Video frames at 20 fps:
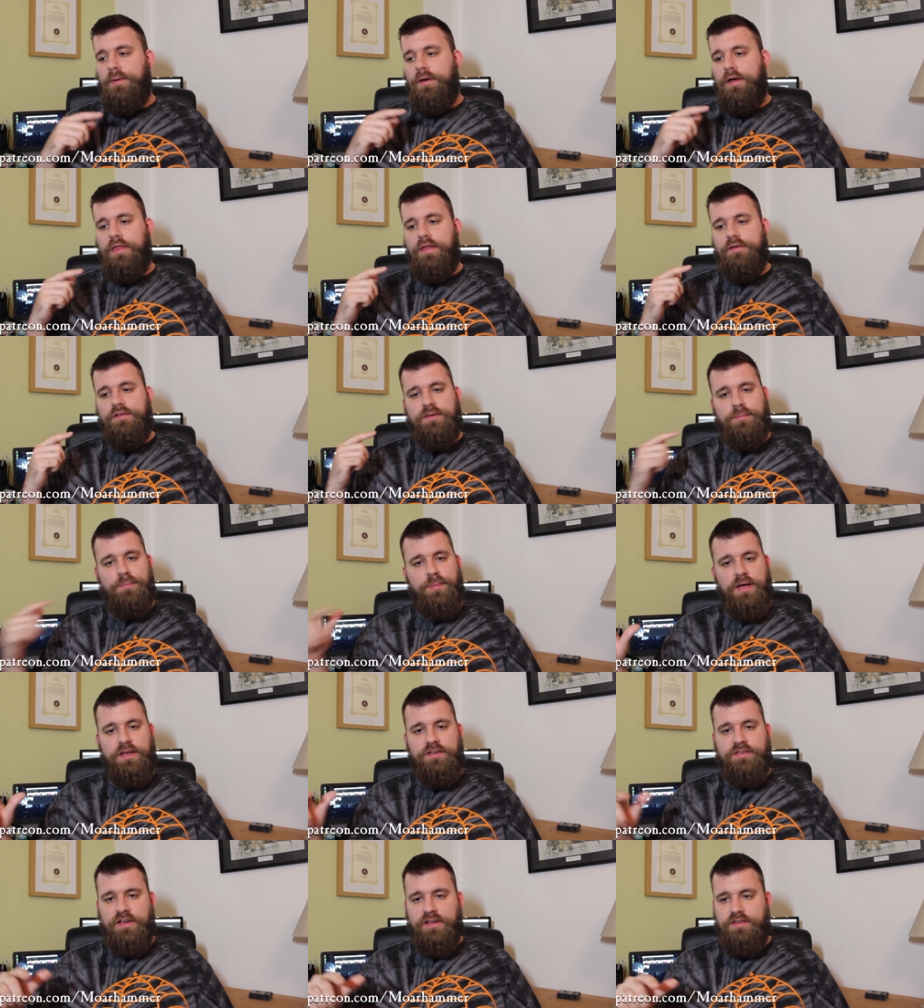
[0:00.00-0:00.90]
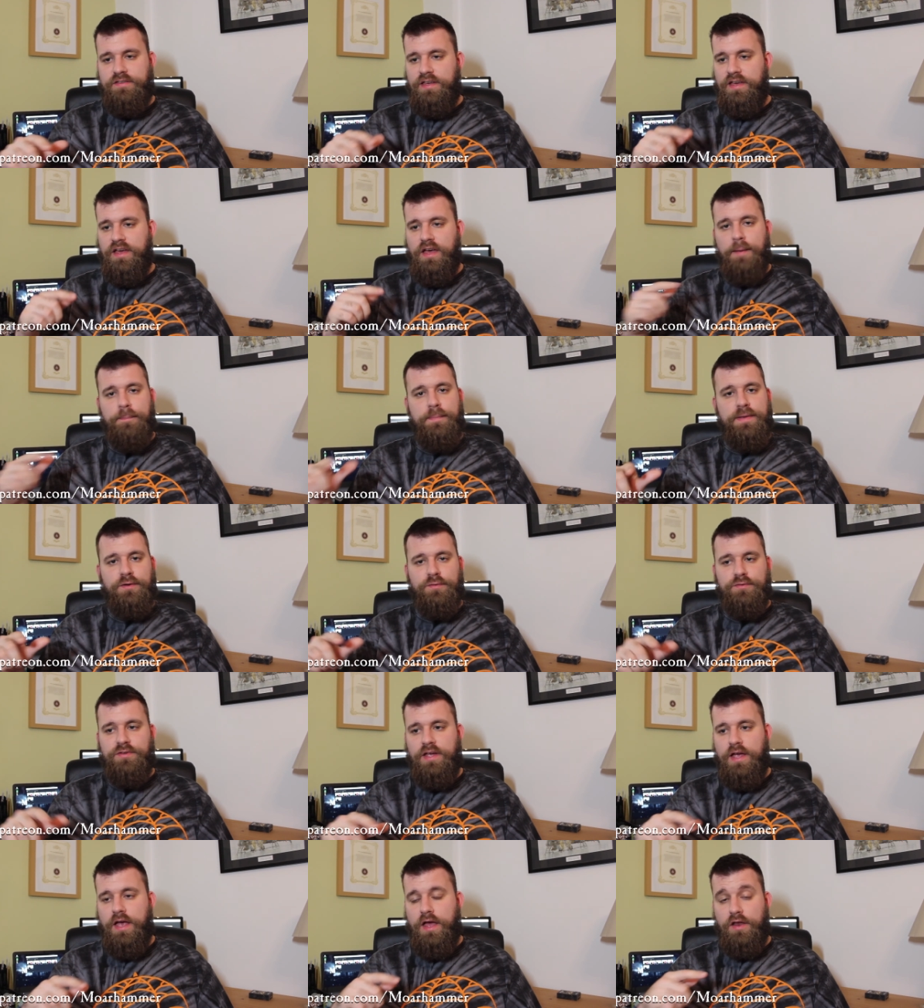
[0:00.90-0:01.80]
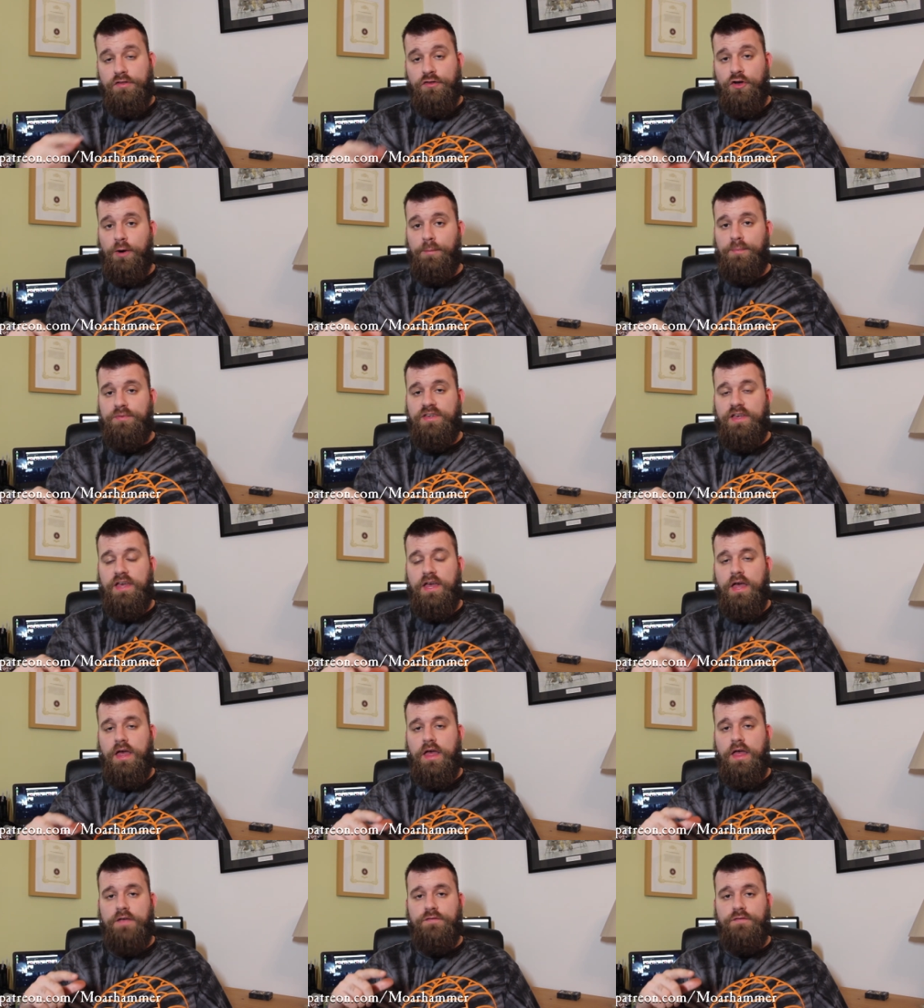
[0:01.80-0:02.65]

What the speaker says: There is a basic tier, a middle tier, and a top tier.